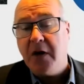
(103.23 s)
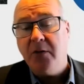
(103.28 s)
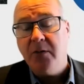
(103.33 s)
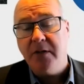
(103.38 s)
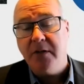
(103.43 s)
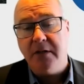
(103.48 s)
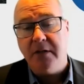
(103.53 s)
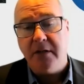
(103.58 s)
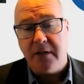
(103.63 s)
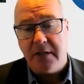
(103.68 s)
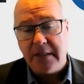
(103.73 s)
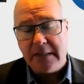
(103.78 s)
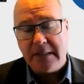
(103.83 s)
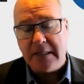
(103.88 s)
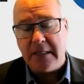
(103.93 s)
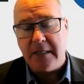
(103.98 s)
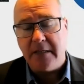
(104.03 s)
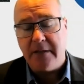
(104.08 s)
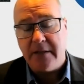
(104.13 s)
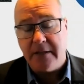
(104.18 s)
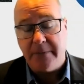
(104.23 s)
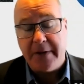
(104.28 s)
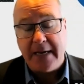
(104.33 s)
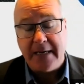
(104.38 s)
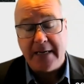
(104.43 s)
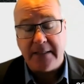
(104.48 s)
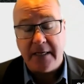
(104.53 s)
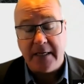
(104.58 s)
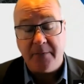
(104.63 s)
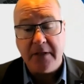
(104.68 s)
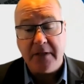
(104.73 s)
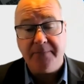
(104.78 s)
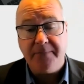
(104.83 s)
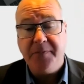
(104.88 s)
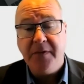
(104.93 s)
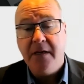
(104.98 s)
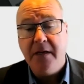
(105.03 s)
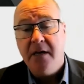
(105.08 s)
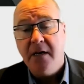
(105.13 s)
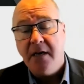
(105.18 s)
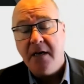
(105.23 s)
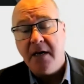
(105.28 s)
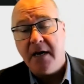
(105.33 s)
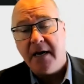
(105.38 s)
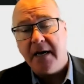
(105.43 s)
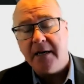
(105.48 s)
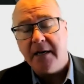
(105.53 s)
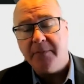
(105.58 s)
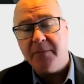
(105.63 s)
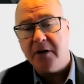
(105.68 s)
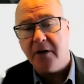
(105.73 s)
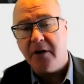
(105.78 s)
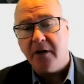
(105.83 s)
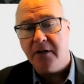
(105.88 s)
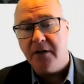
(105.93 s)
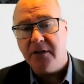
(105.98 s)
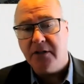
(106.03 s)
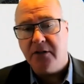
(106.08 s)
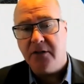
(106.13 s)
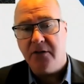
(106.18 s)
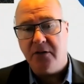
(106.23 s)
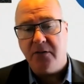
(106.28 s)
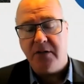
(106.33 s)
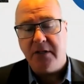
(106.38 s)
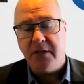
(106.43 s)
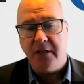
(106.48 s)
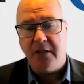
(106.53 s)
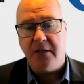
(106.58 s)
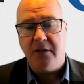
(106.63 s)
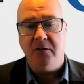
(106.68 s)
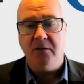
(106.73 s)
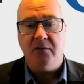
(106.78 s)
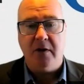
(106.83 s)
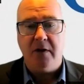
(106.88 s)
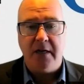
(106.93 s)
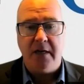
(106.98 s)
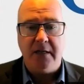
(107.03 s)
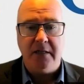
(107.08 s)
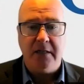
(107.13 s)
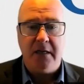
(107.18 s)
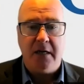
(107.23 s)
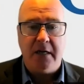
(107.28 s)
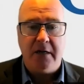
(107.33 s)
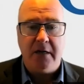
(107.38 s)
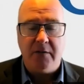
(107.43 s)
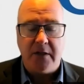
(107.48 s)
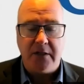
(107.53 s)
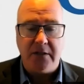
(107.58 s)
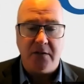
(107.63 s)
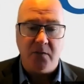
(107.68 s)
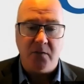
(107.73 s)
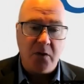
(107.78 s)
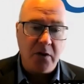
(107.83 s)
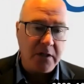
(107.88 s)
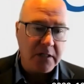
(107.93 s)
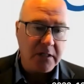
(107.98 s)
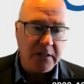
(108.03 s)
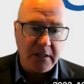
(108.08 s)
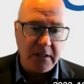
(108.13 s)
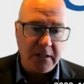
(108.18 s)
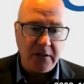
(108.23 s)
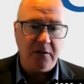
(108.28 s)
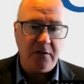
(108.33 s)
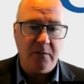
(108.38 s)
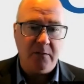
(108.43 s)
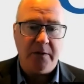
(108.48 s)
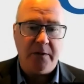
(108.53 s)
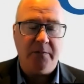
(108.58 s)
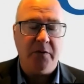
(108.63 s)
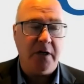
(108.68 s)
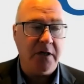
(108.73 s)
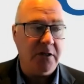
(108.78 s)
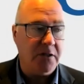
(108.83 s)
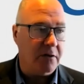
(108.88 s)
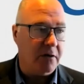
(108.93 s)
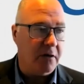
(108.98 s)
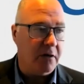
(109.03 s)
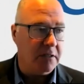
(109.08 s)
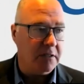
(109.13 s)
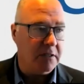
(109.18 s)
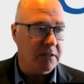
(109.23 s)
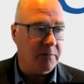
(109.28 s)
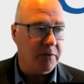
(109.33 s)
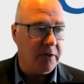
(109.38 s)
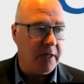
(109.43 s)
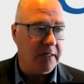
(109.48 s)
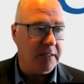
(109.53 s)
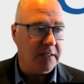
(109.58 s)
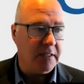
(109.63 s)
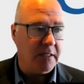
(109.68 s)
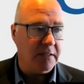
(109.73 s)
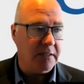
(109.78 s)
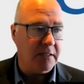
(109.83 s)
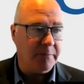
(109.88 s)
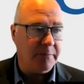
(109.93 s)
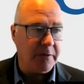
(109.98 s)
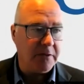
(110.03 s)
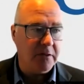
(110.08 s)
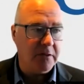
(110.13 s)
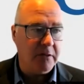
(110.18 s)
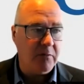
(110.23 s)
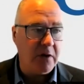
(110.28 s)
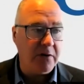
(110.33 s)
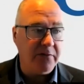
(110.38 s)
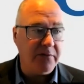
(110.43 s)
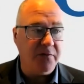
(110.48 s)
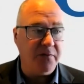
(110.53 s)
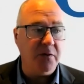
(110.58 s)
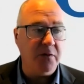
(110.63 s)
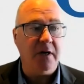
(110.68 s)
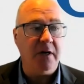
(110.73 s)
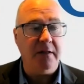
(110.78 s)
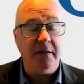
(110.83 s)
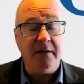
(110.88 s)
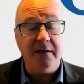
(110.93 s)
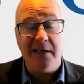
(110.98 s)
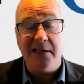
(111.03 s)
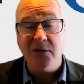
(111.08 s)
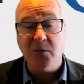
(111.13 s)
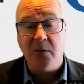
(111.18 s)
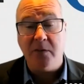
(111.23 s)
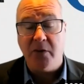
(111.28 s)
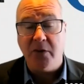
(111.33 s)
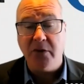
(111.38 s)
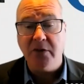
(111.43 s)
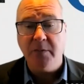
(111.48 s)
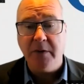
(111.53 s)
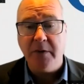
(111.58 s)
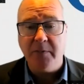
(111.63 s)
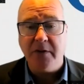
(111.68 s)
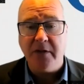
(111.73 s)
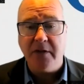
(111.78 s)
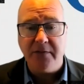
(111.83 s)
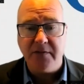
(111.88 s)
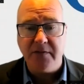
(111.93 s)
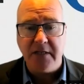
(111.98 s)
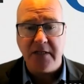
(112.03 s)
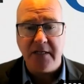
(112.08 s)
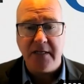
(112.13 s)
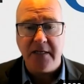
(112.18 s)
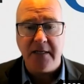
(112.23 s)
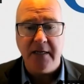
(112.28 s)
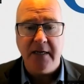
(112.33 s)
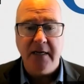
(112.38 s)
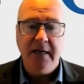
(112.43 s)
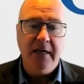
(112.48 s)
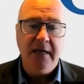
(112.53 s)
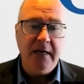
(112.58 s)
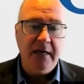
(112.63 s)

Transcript: following the the pandemic, uh, but also the Ukraine-Russian war continuing to put pressure on supply chains, especially around food. I think that's where most people have seen it.